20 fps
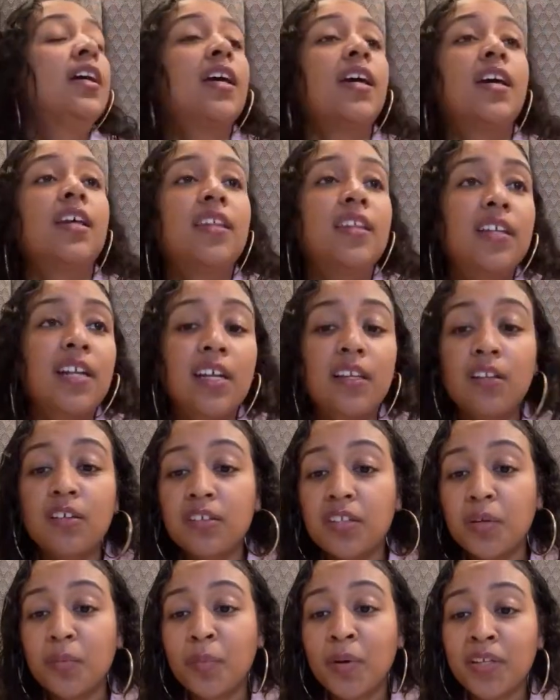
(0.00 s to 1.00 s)
And then I looked
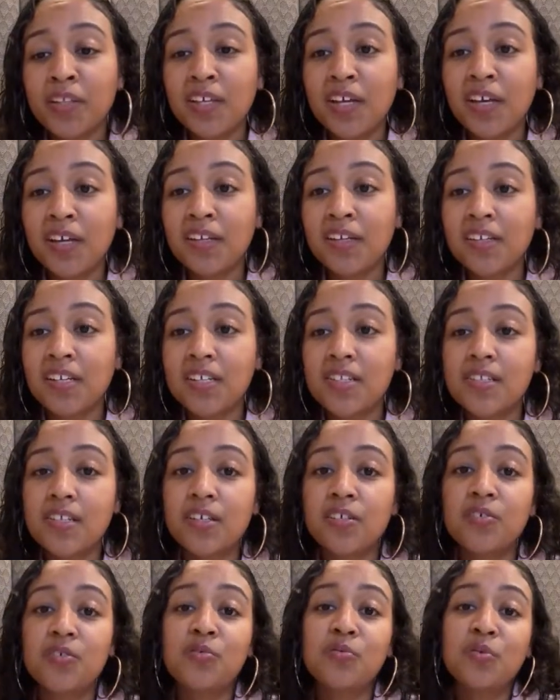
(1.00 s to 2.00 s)
at my dad and I said,
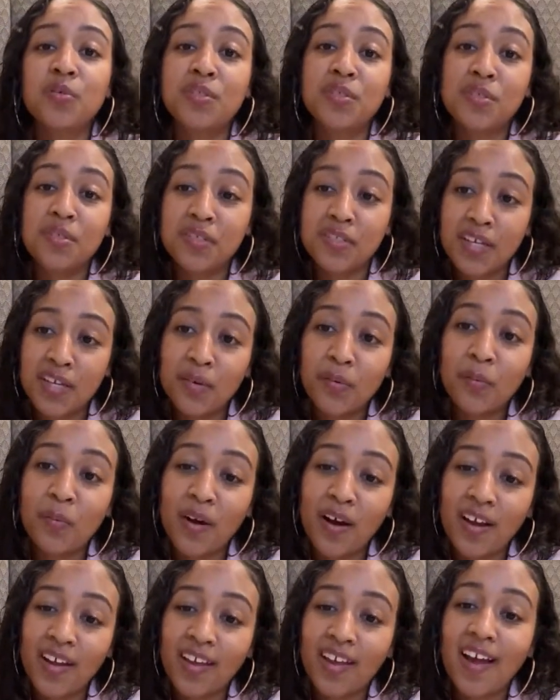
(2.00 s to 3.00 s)
"You understand
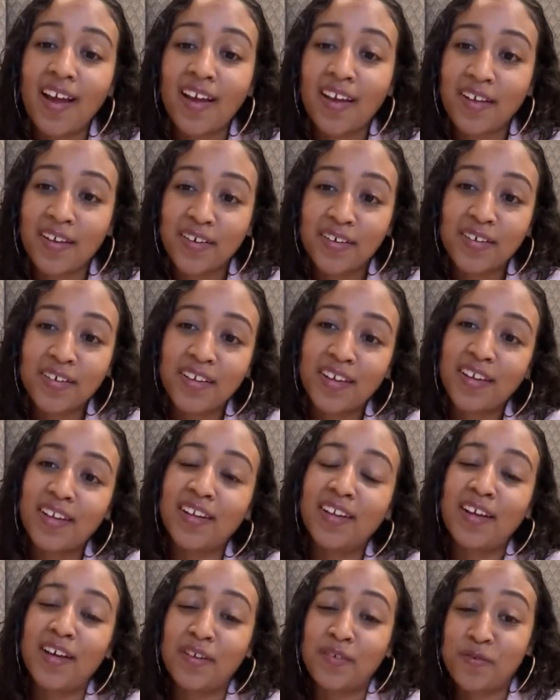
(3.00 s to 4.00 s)
why I cook and
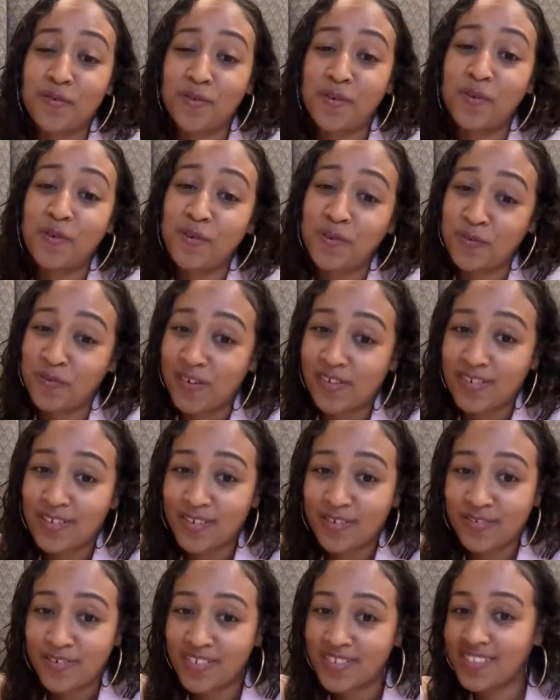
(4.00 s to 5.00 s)
I don't go to
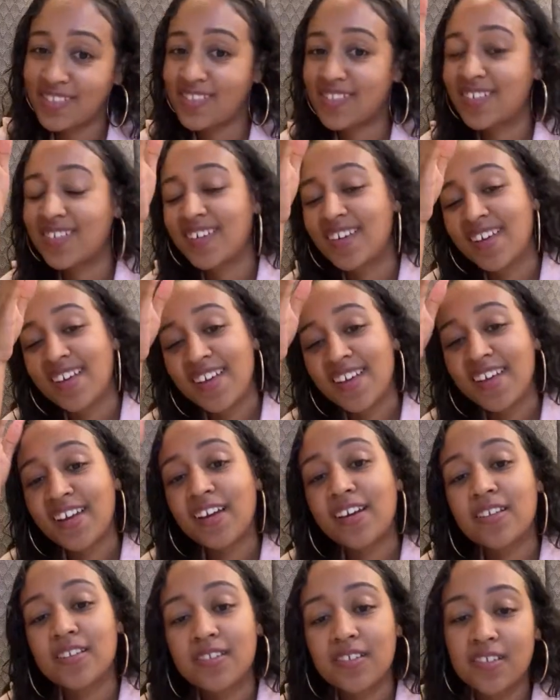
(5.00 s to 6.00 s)
restaurants?
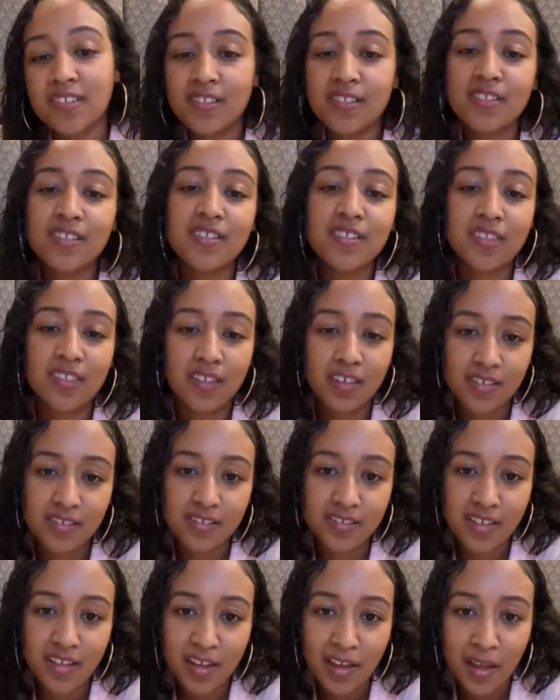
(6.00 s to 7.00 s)
Because this is the things
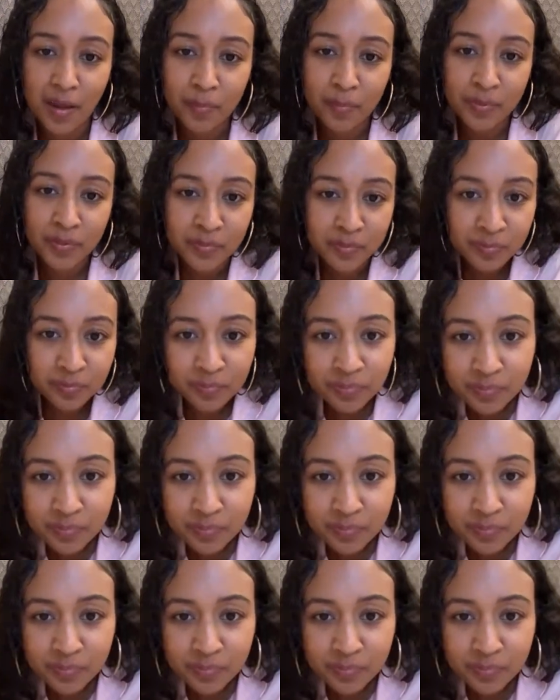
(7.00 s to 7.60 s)
that happen."